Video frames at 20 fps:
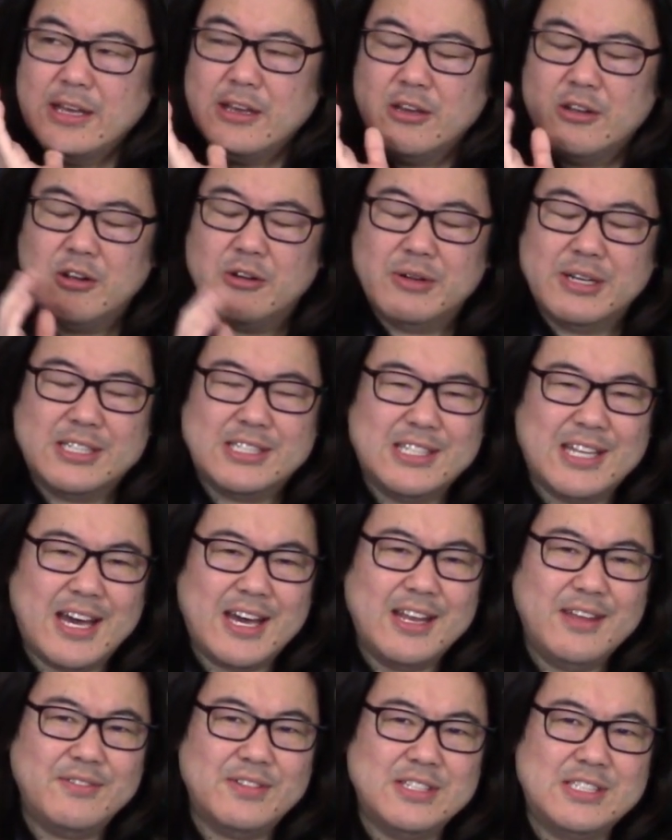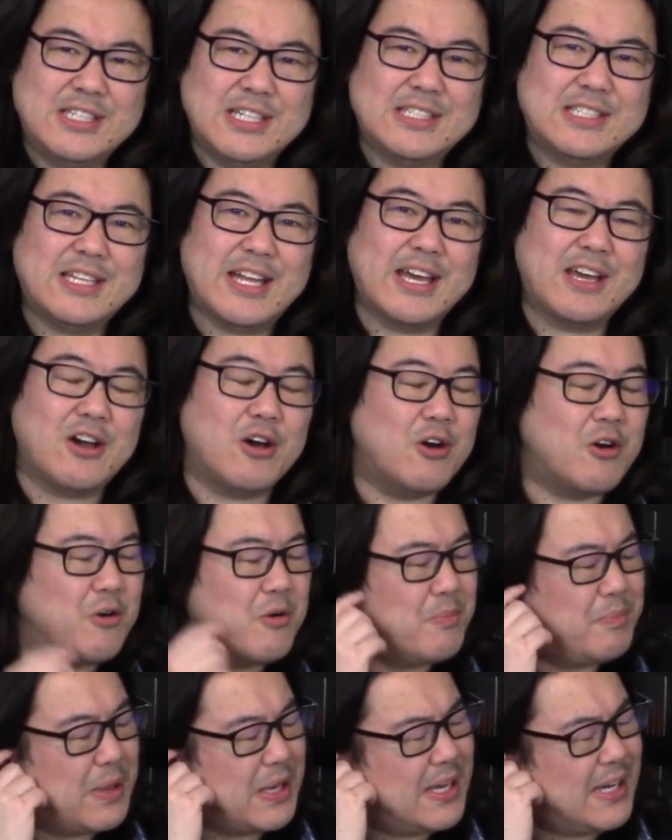you know it's not even just like
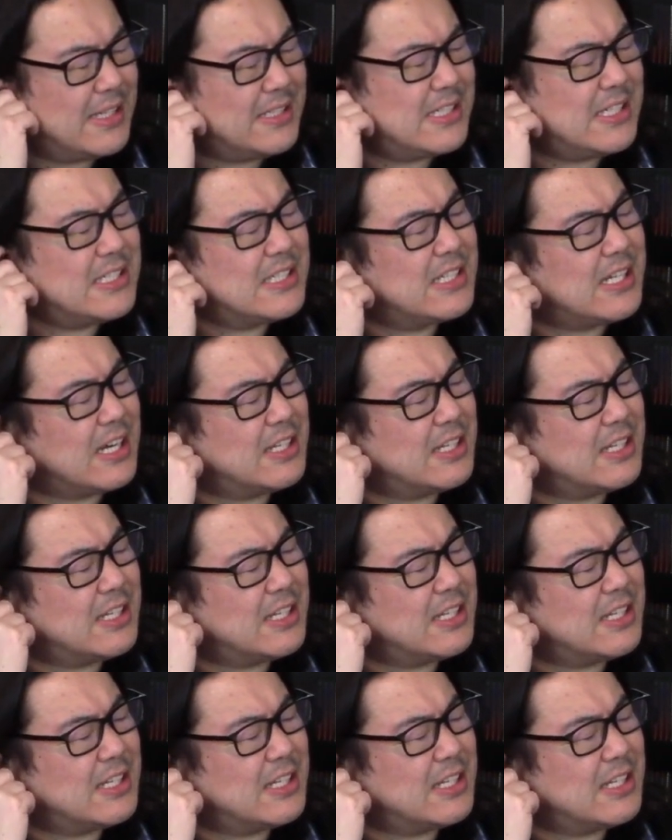oh because he's